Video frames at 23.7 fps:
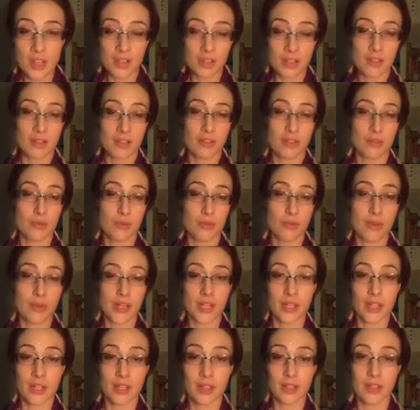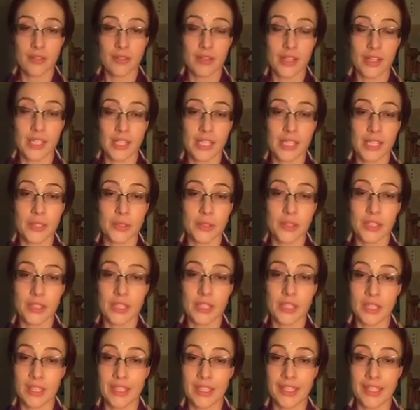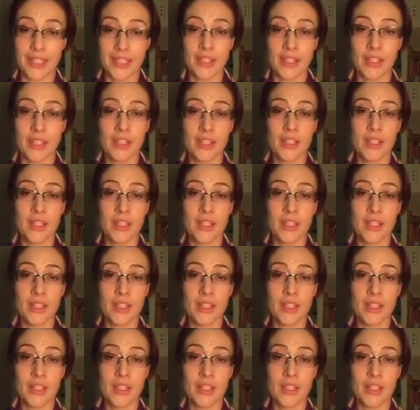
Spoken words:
this is really, really good clear.